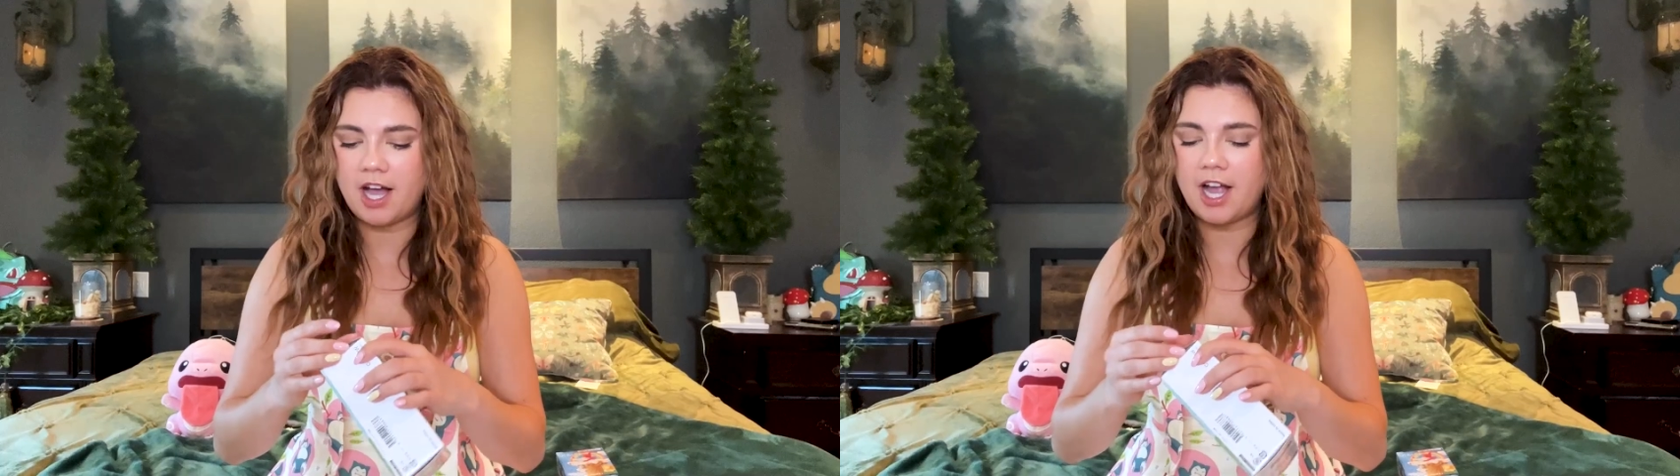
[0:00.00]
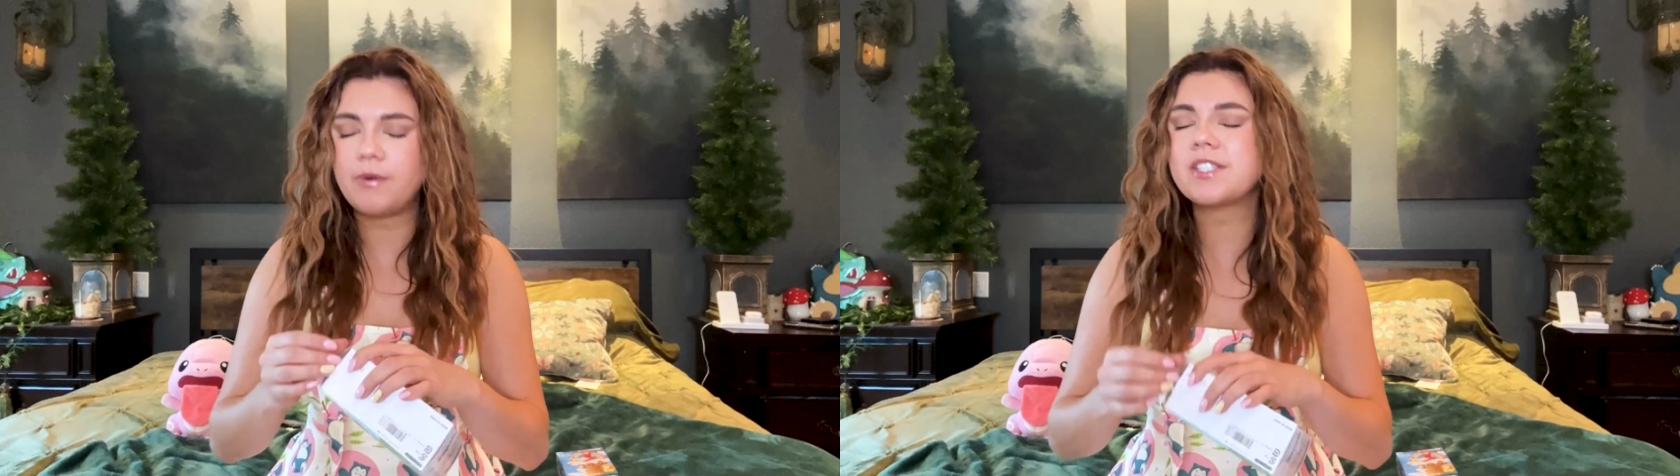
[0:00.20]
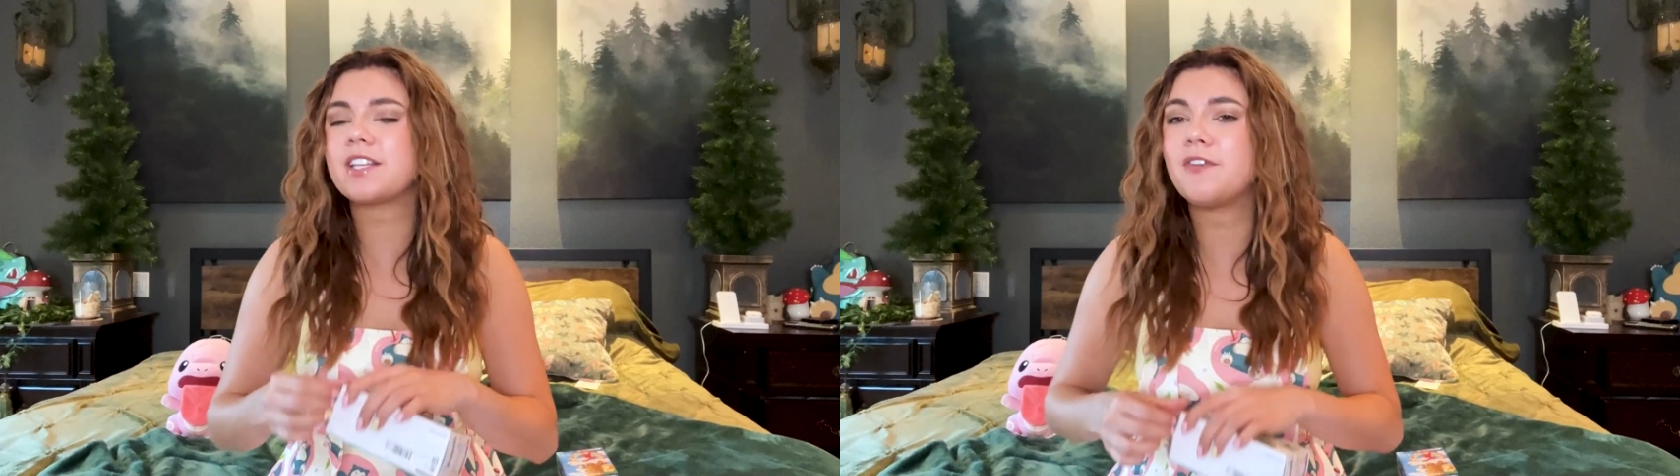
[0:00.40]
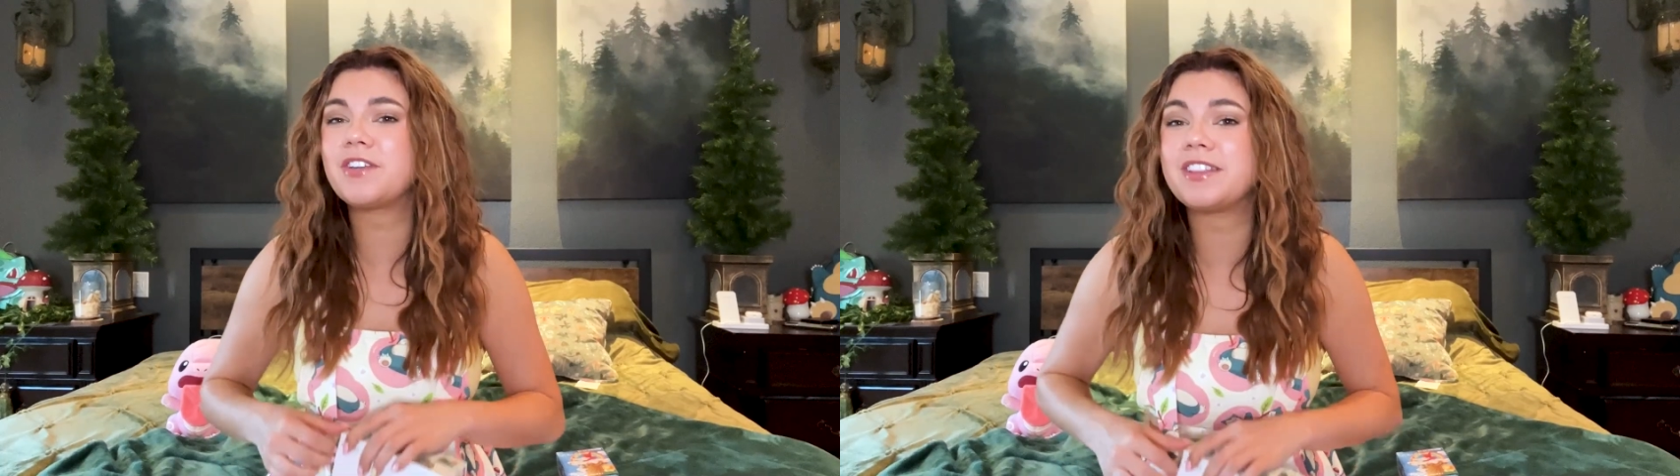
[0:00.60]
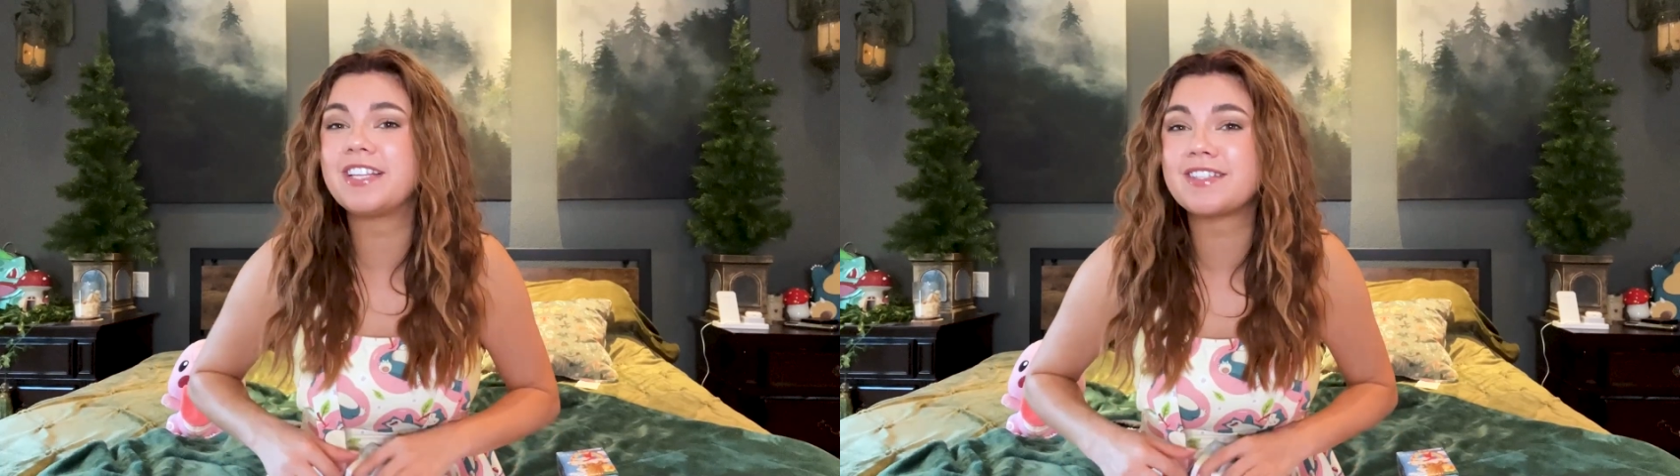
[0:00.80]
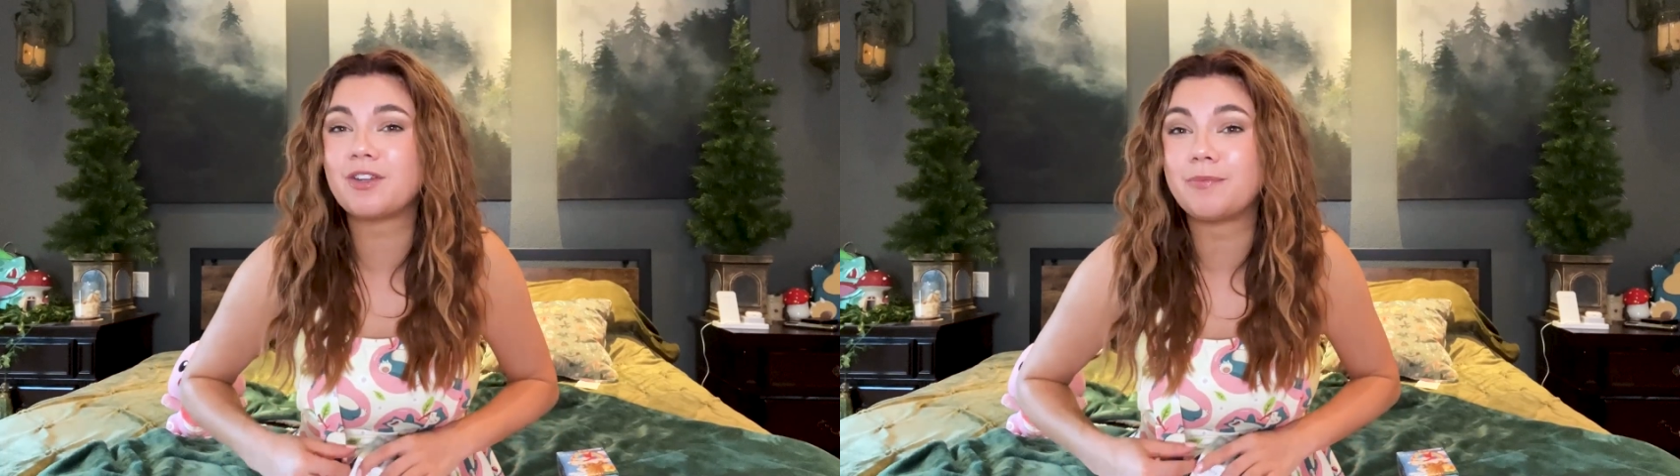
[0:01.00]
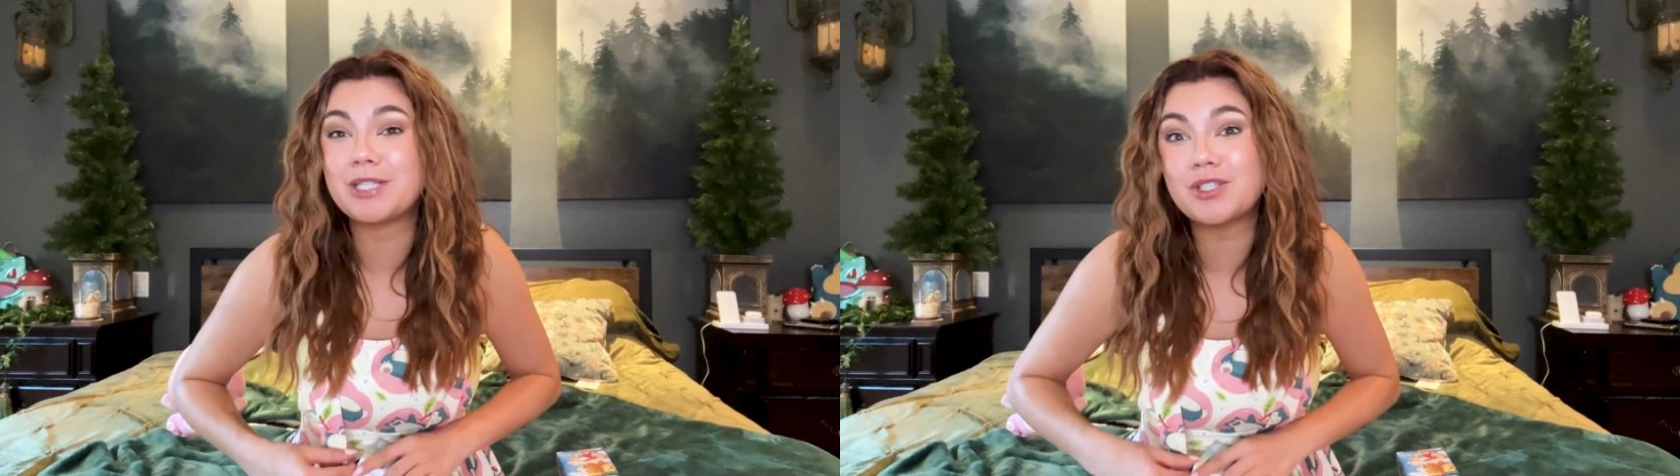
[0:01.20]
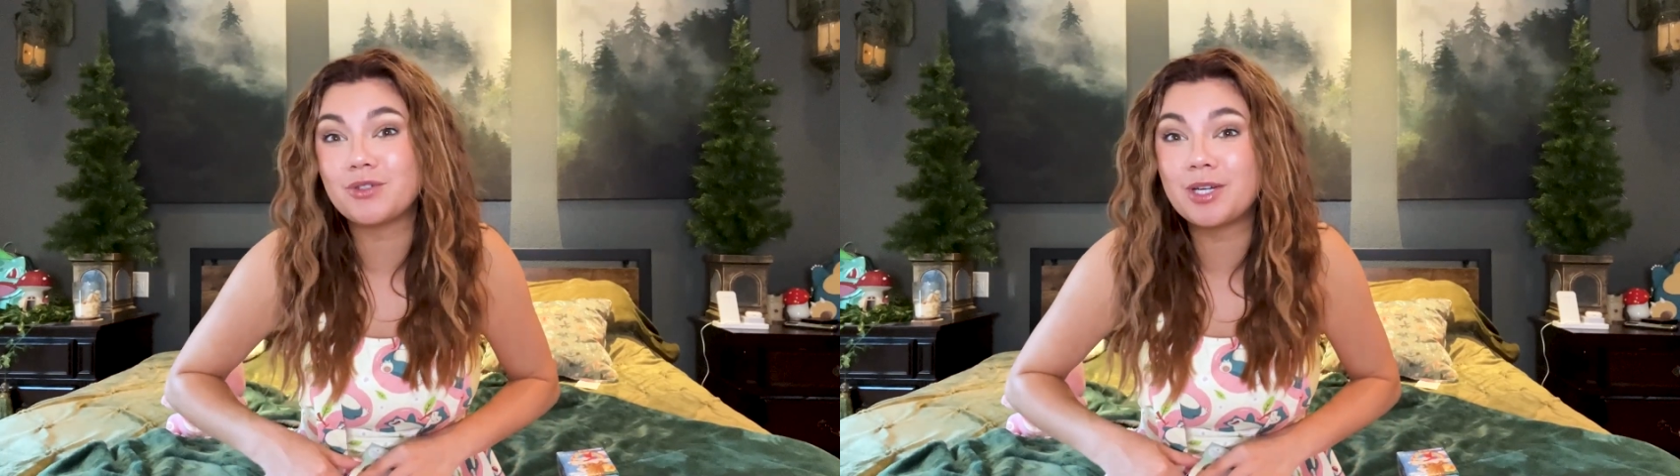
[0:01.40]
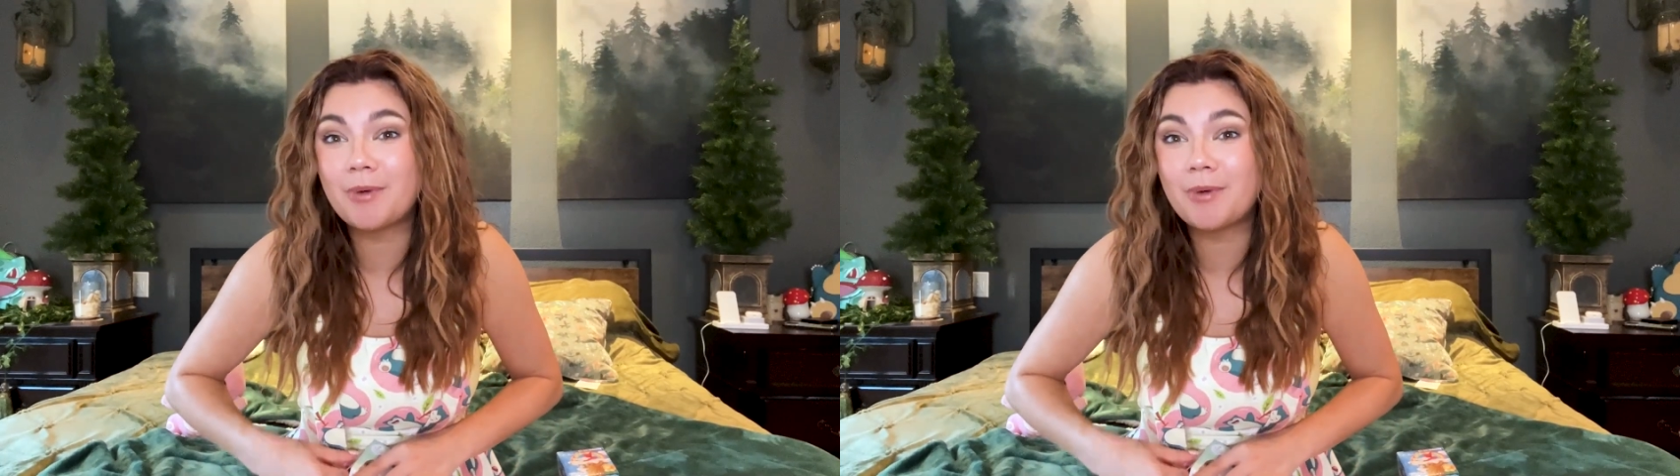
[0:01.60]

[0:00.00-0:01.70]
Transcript: I always love these little mystery